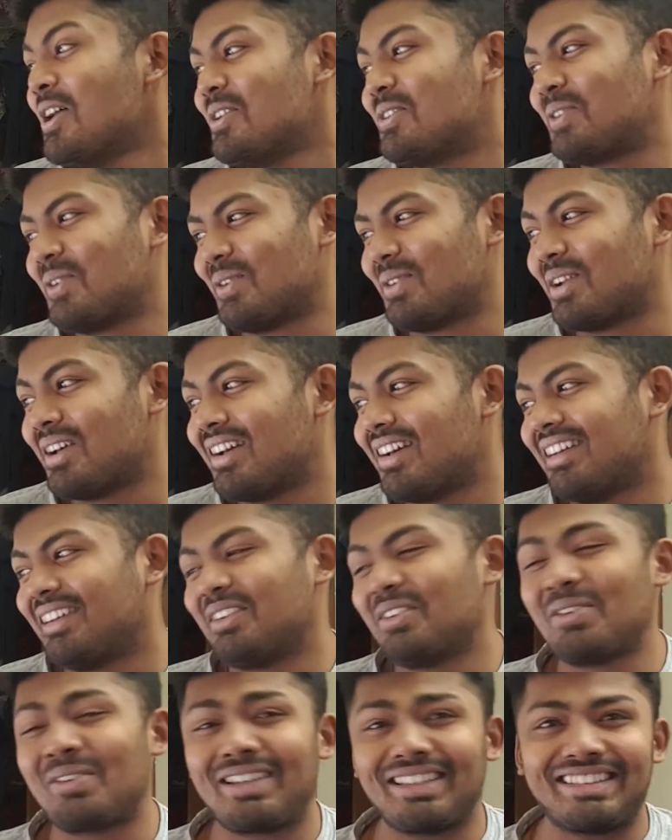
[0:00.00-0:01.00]
Dude,
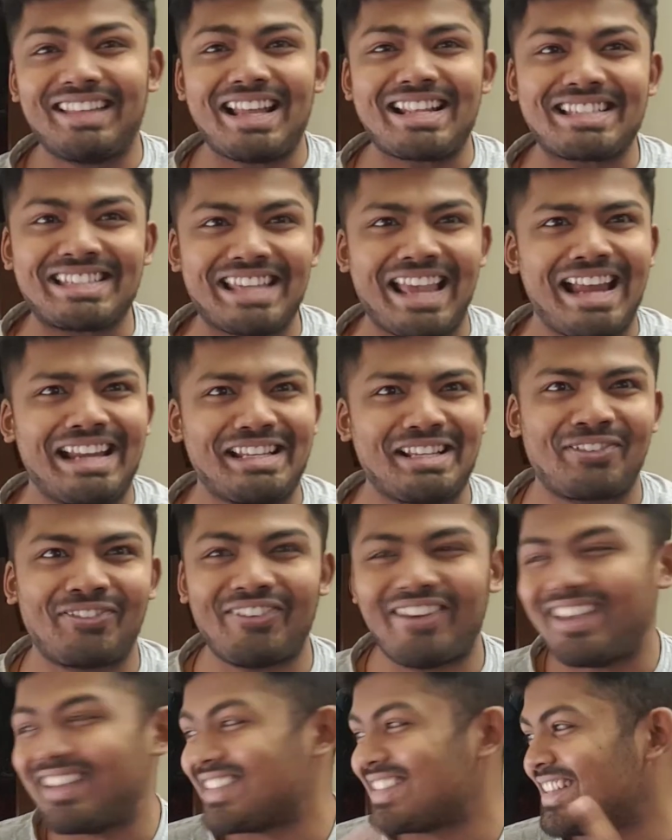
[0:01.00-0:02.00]
look at that saddest
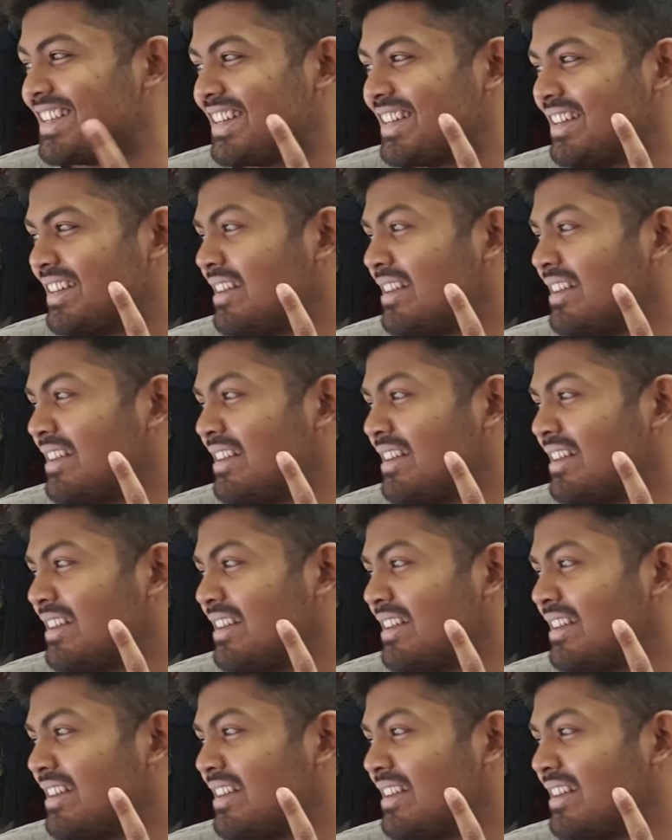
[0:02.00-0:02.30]
face.